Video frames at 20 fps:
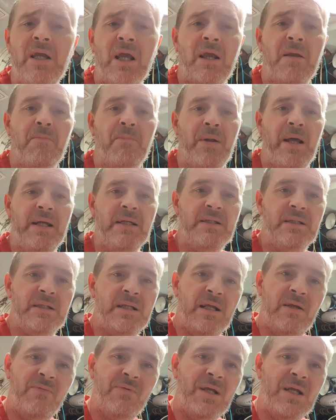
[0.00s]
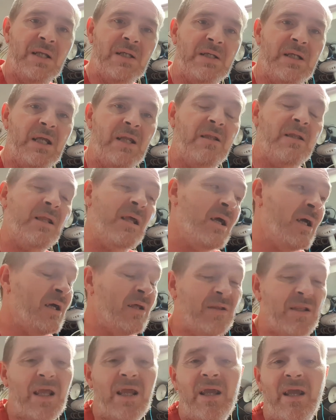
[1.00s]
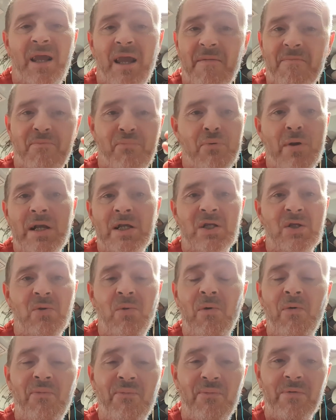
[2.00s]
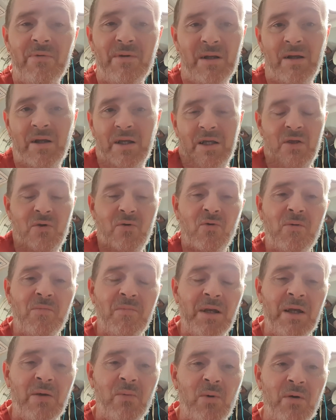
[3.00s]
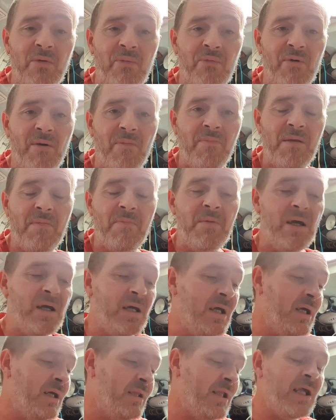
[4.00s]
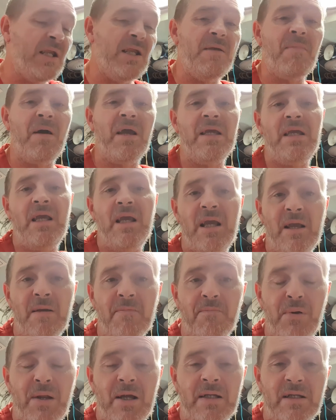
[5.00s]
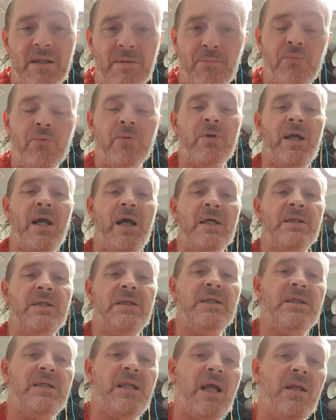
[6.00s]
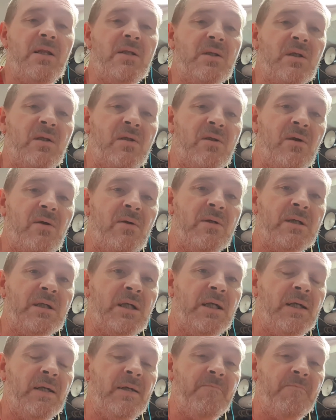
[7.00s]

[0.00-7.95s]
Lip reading: your complaint to TVNZ, then get brushed off like you normally would from them. Then you make your complaint to the Broadcasting Standards Authority.